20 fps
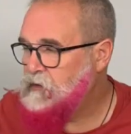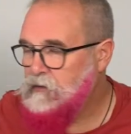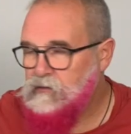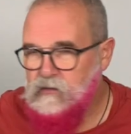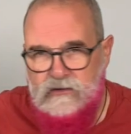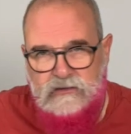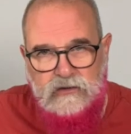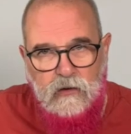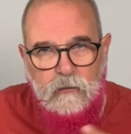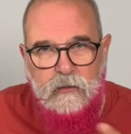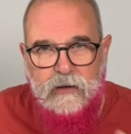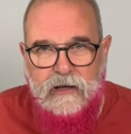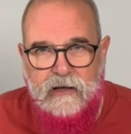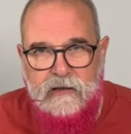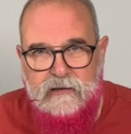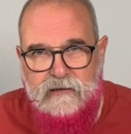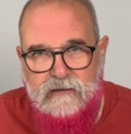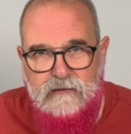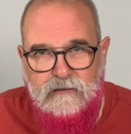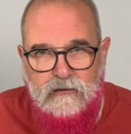it was
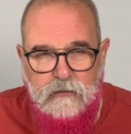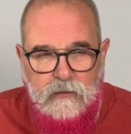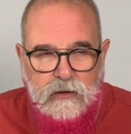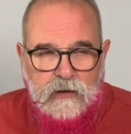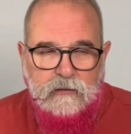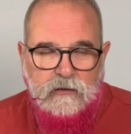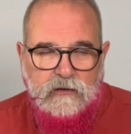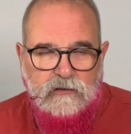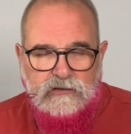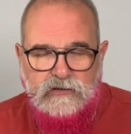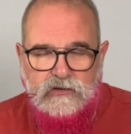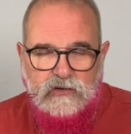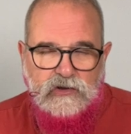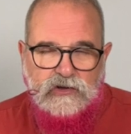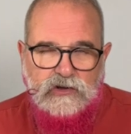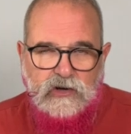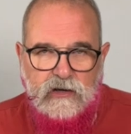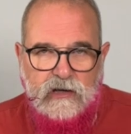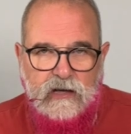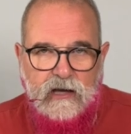complicated for me because
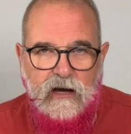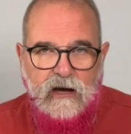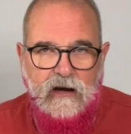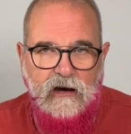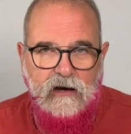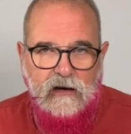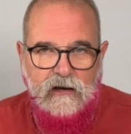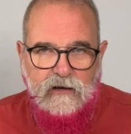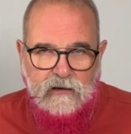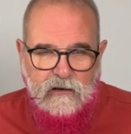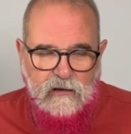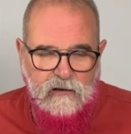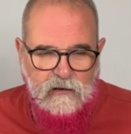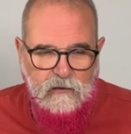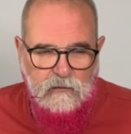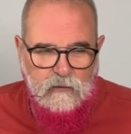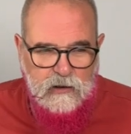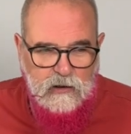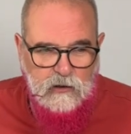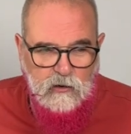usually I
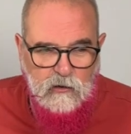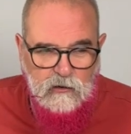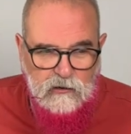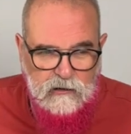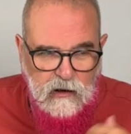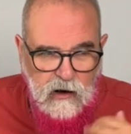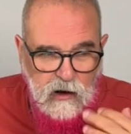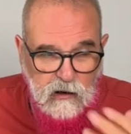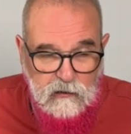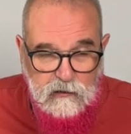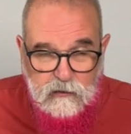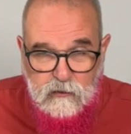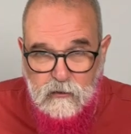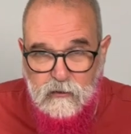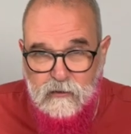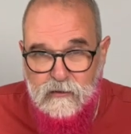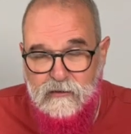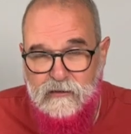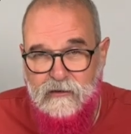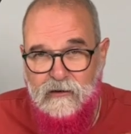record
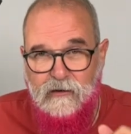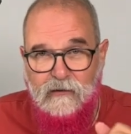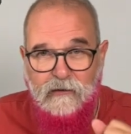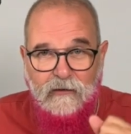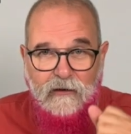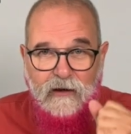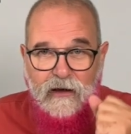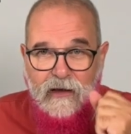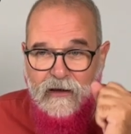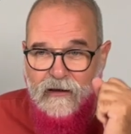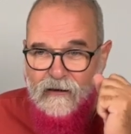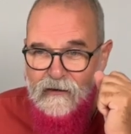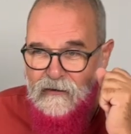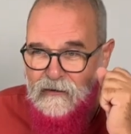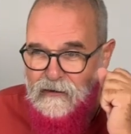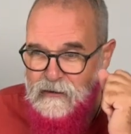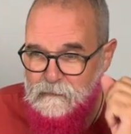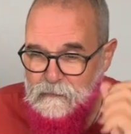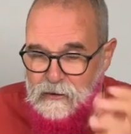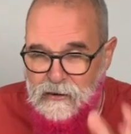outdoor or
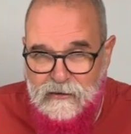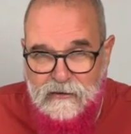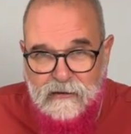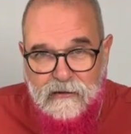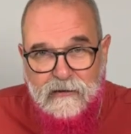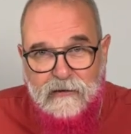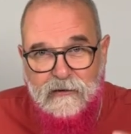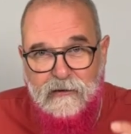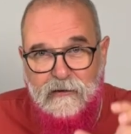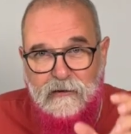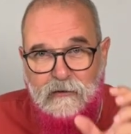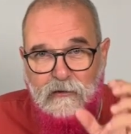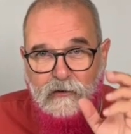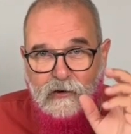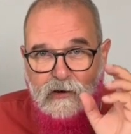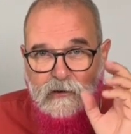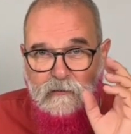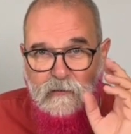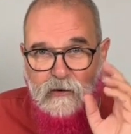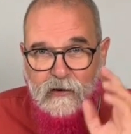in my car
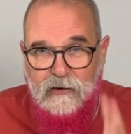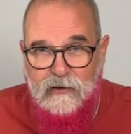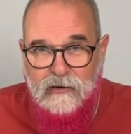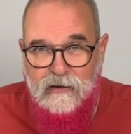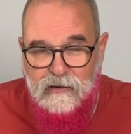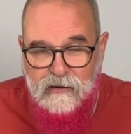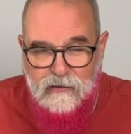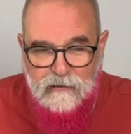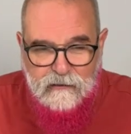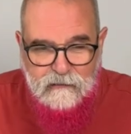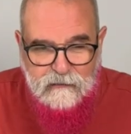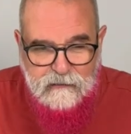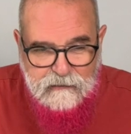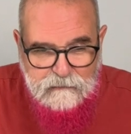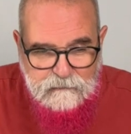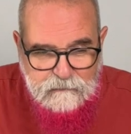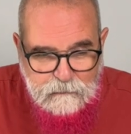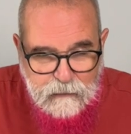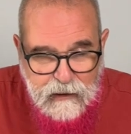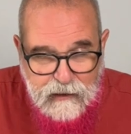or in my
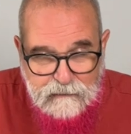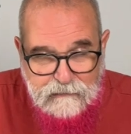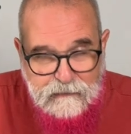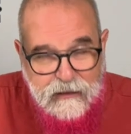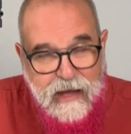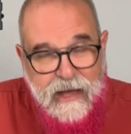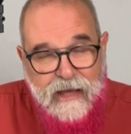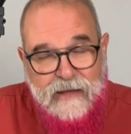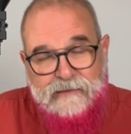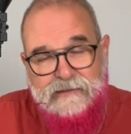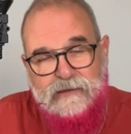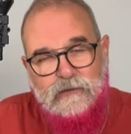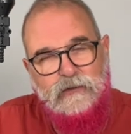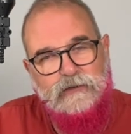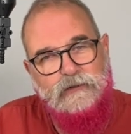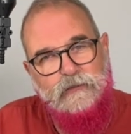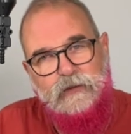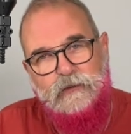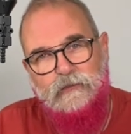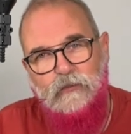my van. So it
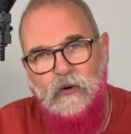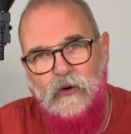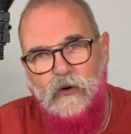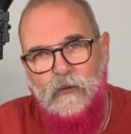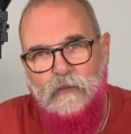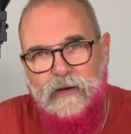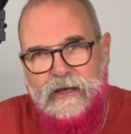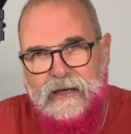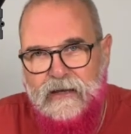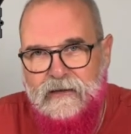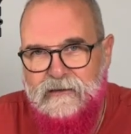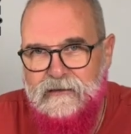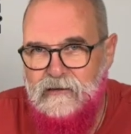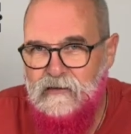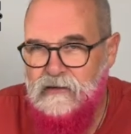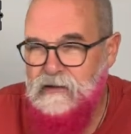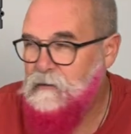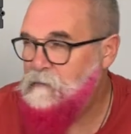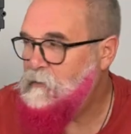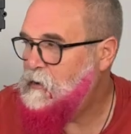was a bit more
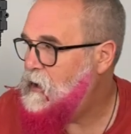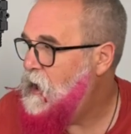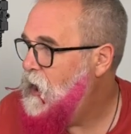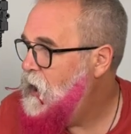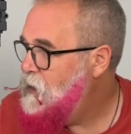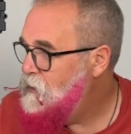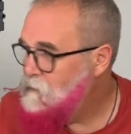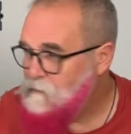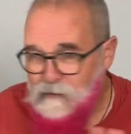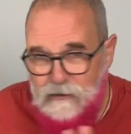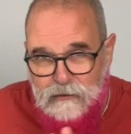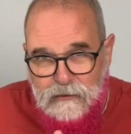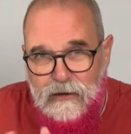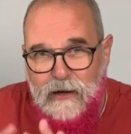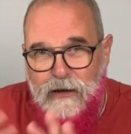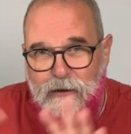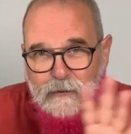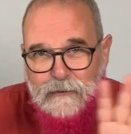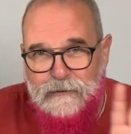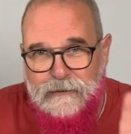complicated, okay? But
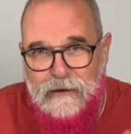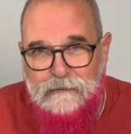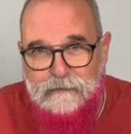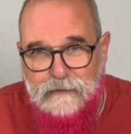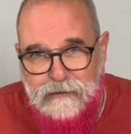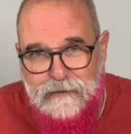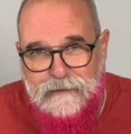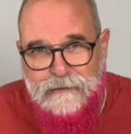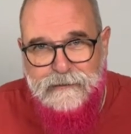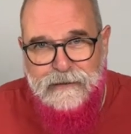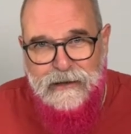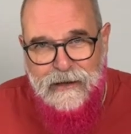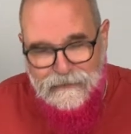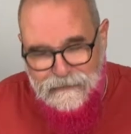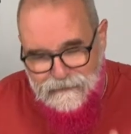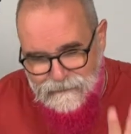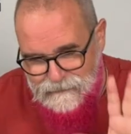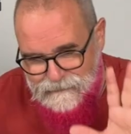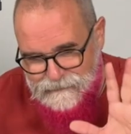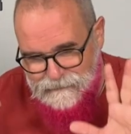finally I got everything
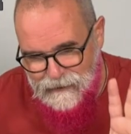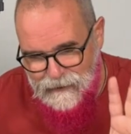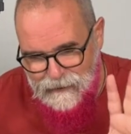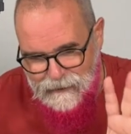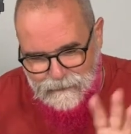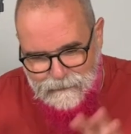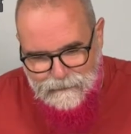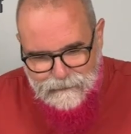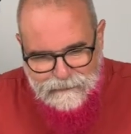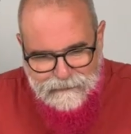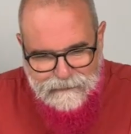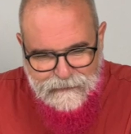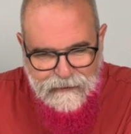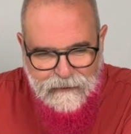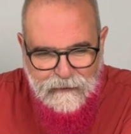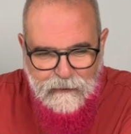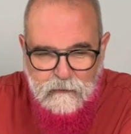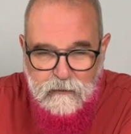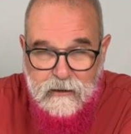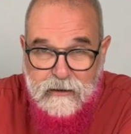together so I could
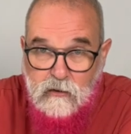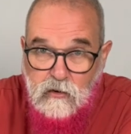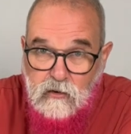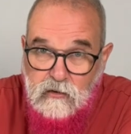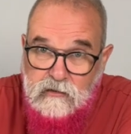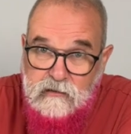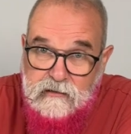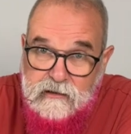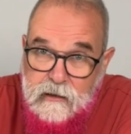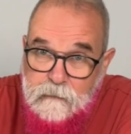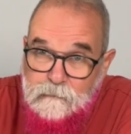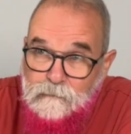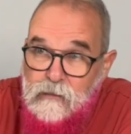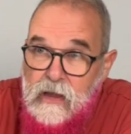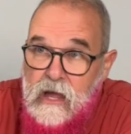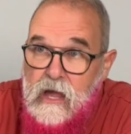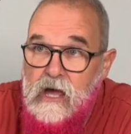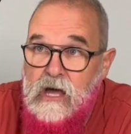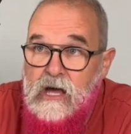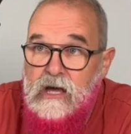record, okay?
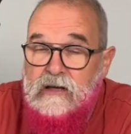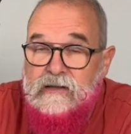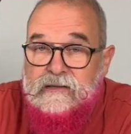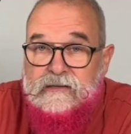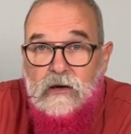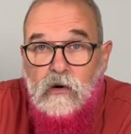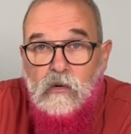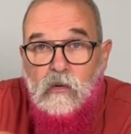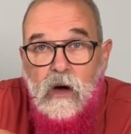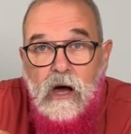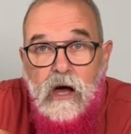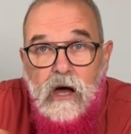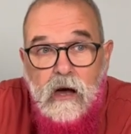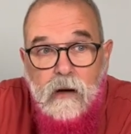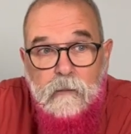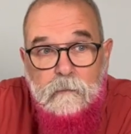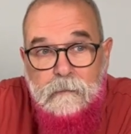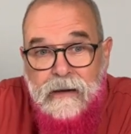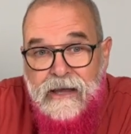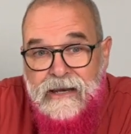So
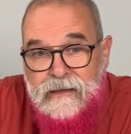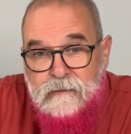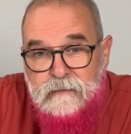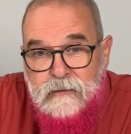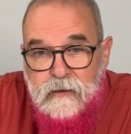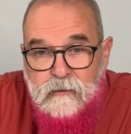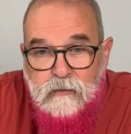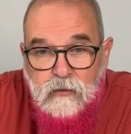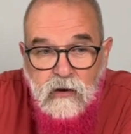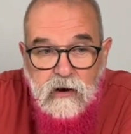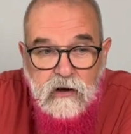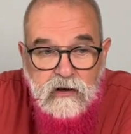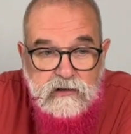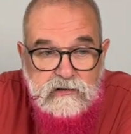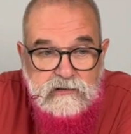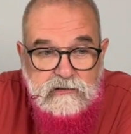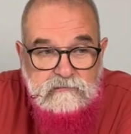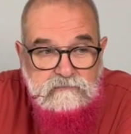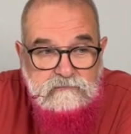many people are